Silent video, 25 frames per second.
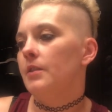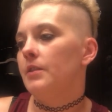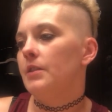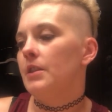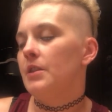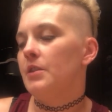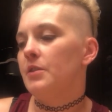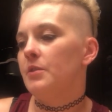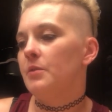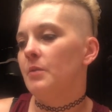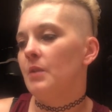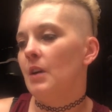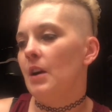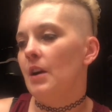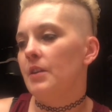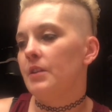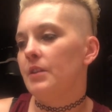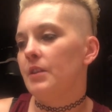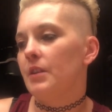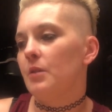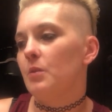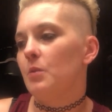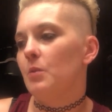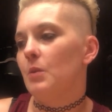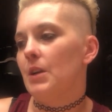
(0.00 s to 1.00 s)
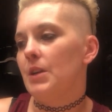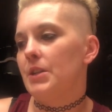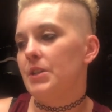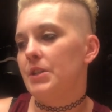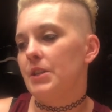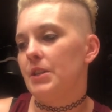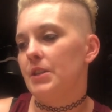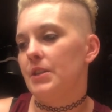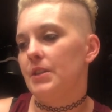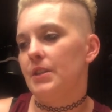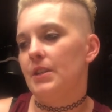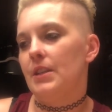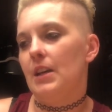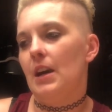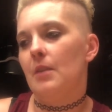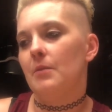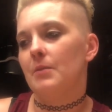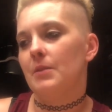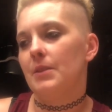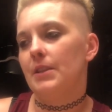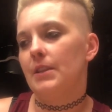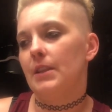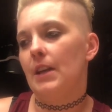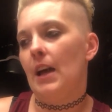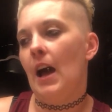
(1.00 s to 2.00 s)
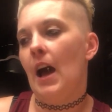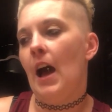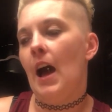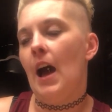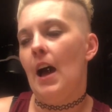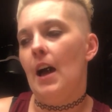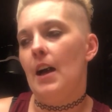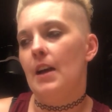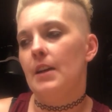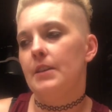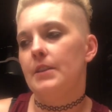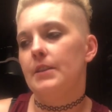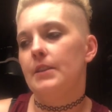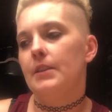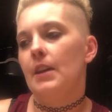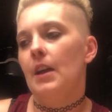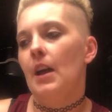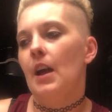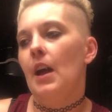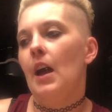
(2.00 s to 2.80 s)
those were all the questions I was asked,